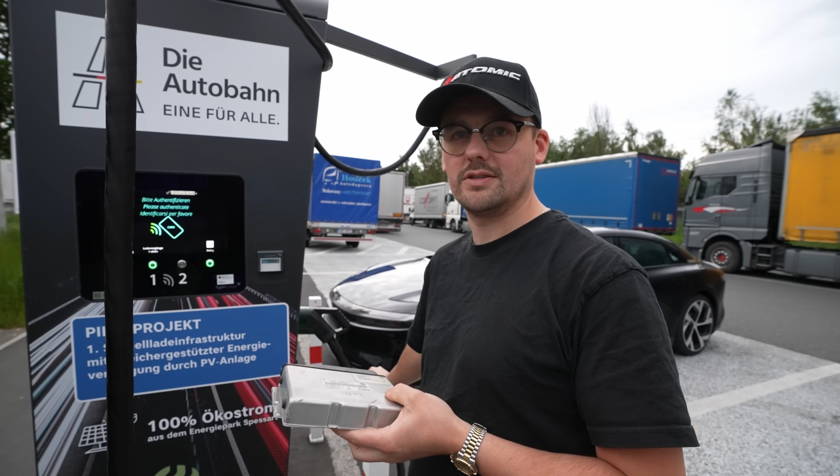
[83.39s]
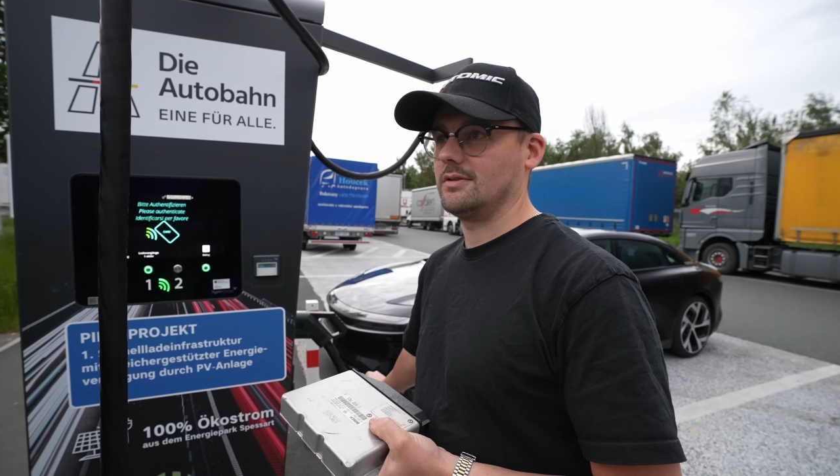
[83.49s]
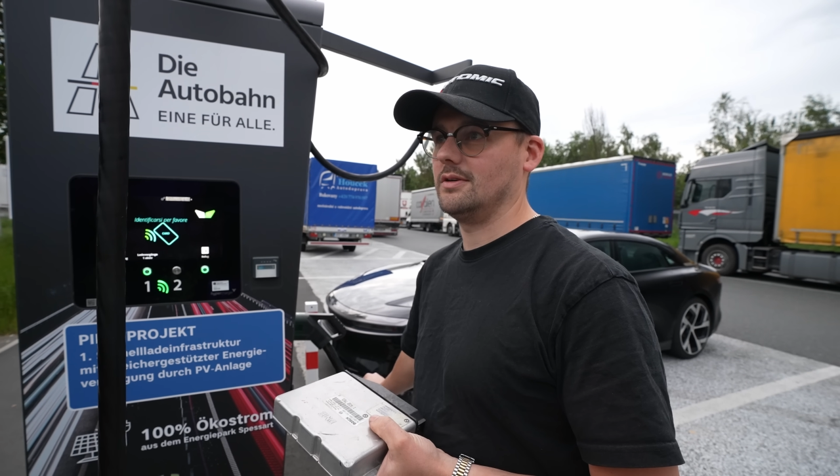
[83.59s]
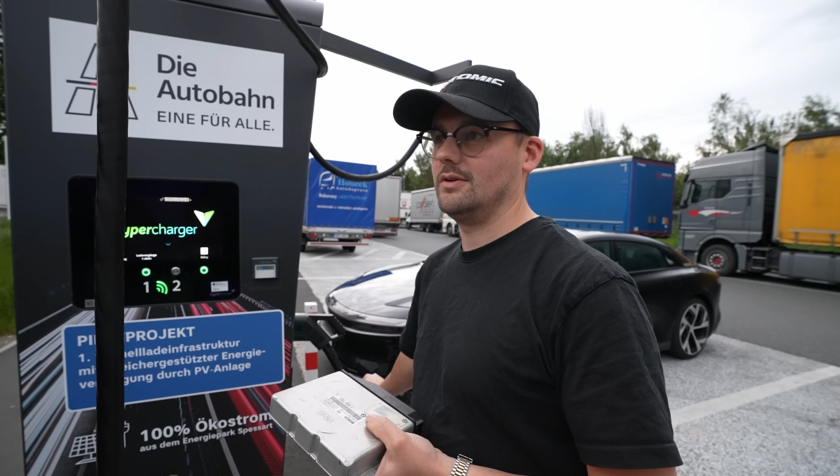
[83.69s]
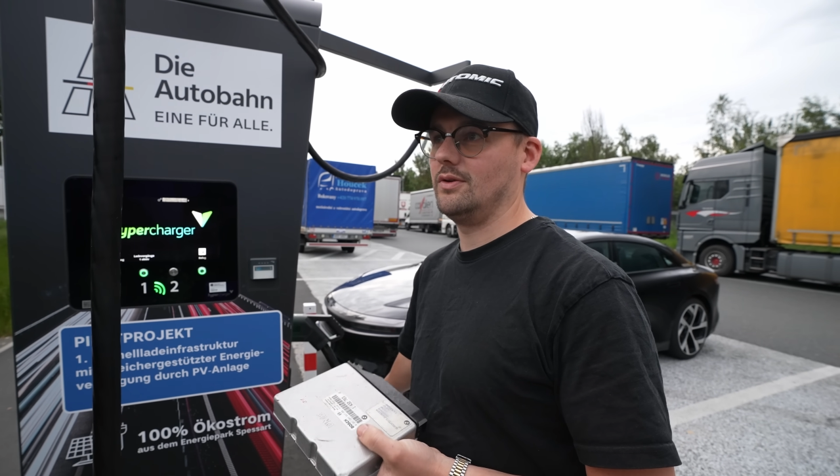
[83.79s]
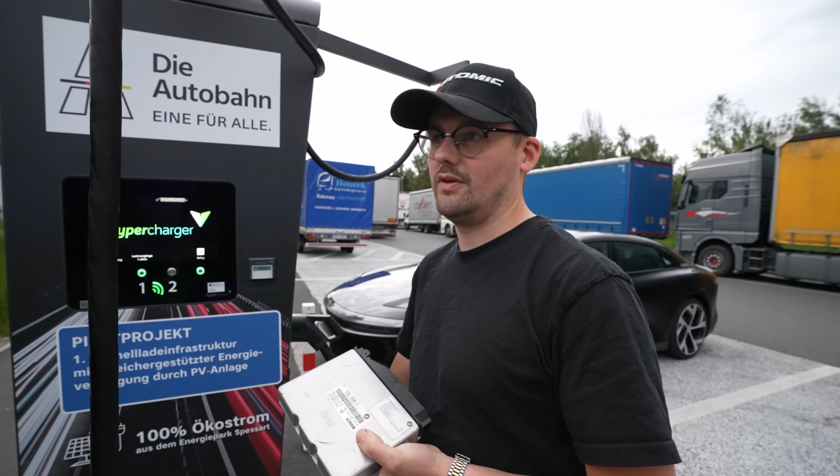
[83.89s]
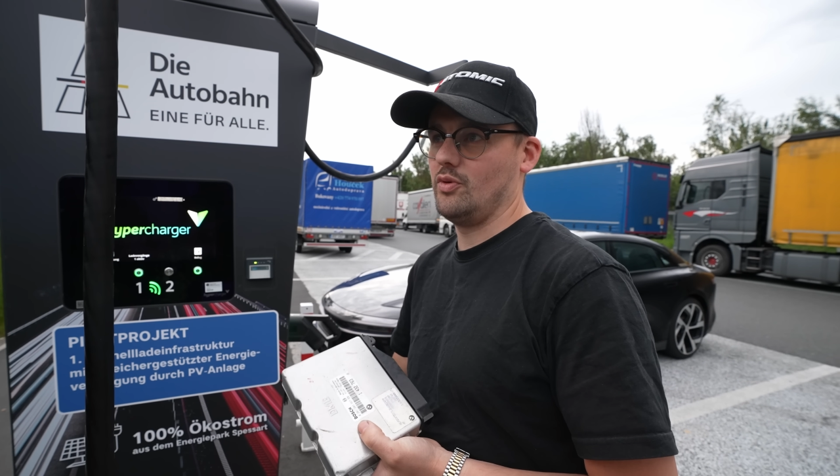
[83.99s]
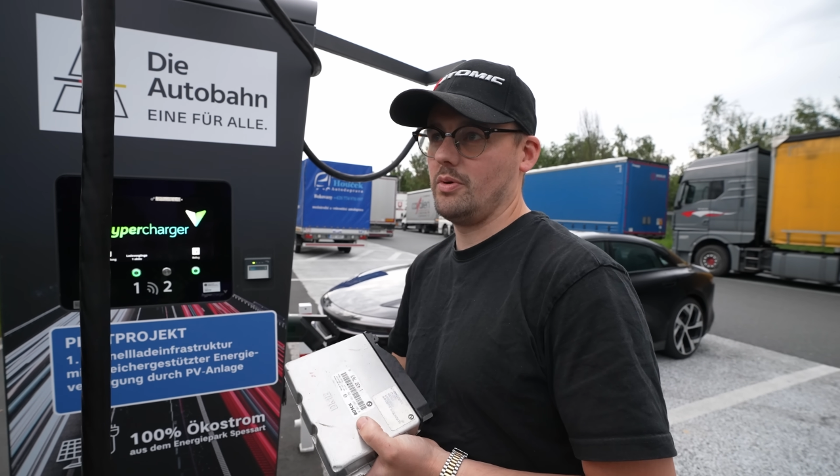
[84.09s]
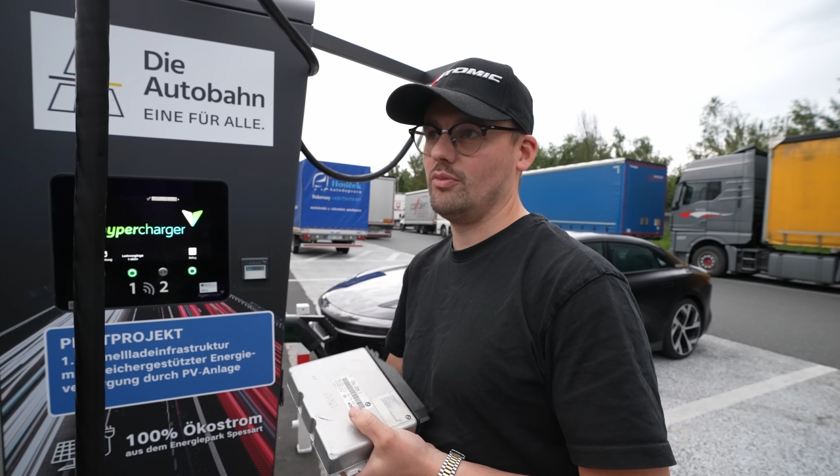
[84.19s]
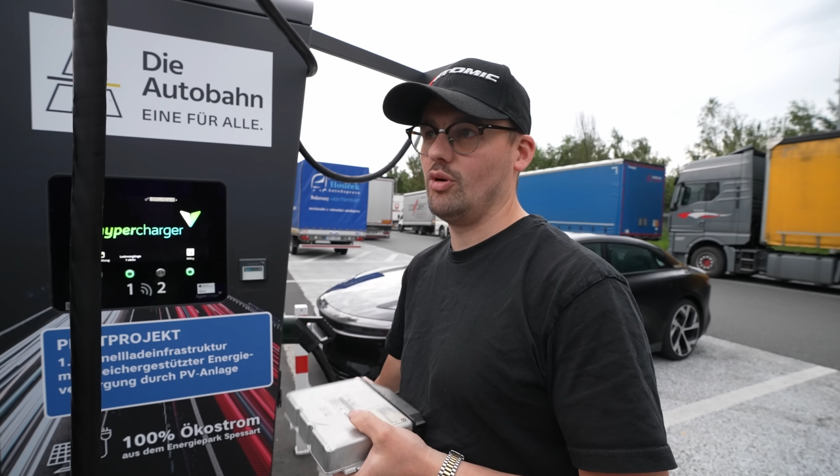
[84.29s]
So give
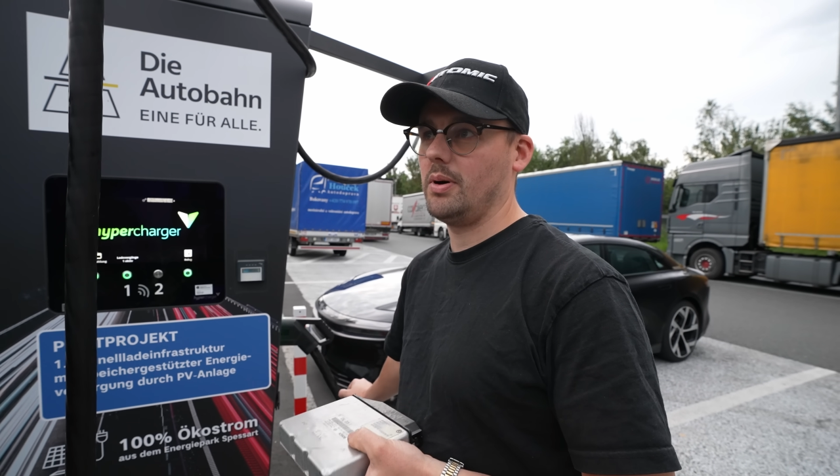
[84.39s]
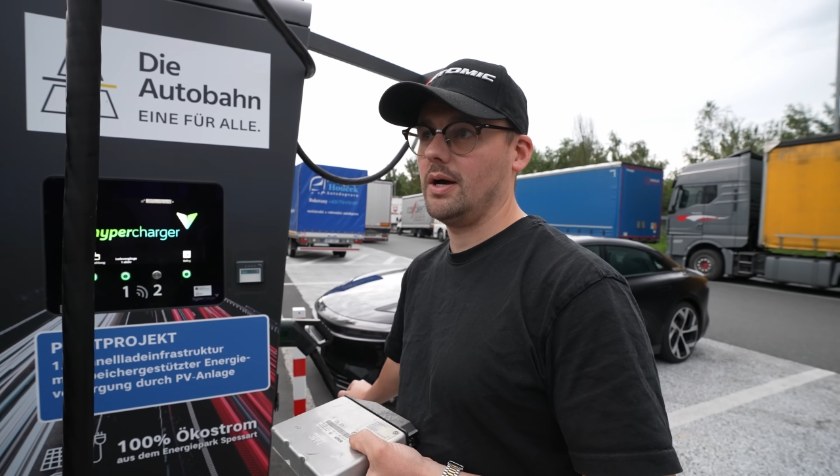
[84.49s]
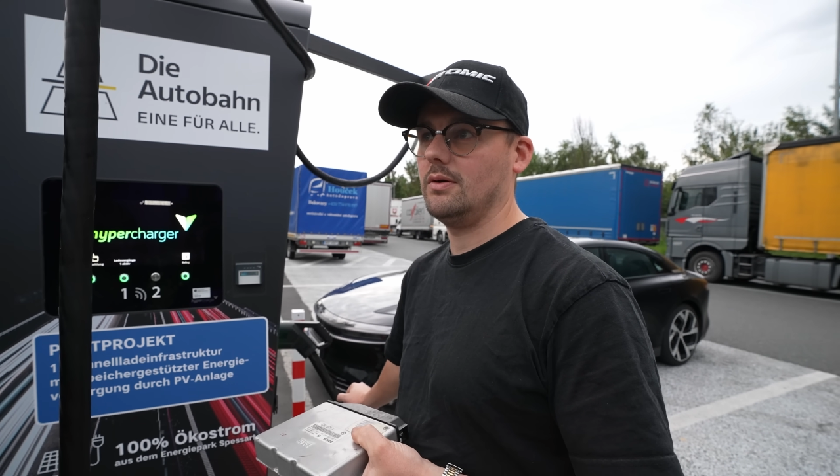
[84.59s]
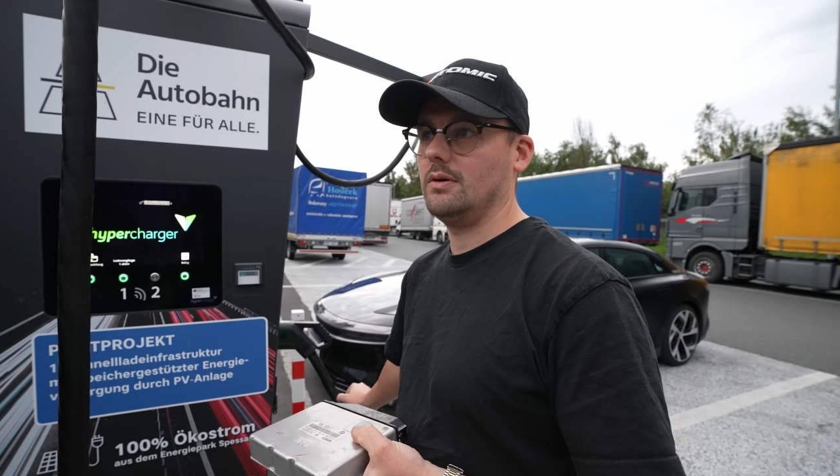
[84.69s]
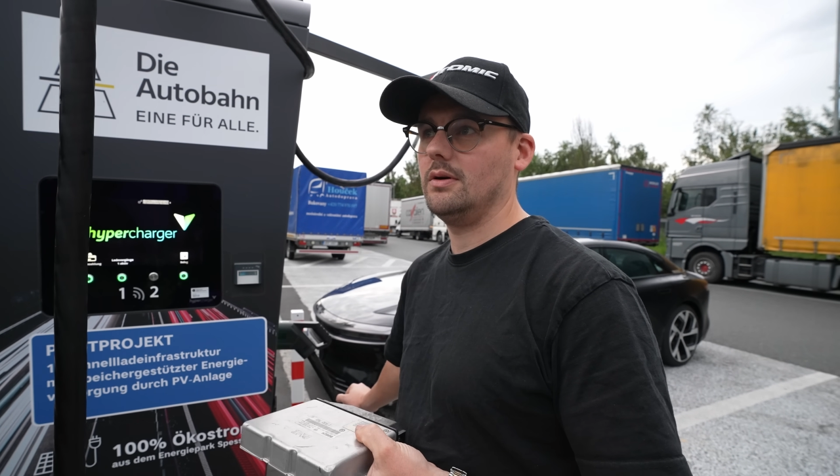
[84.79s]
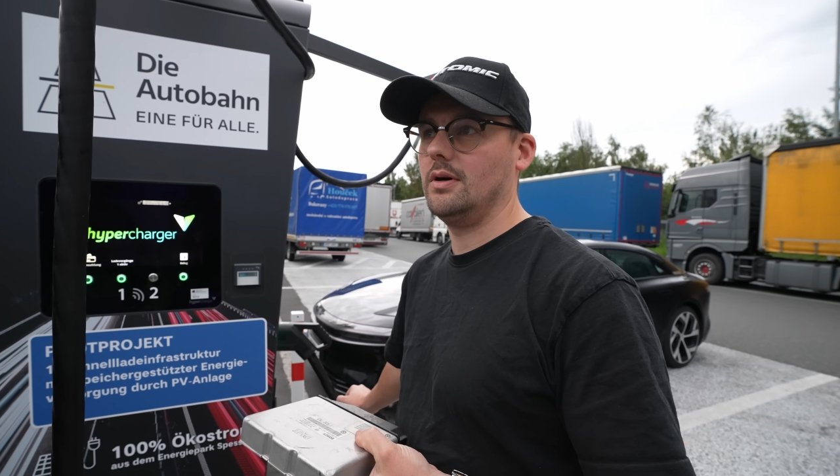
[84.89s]
you a bit more power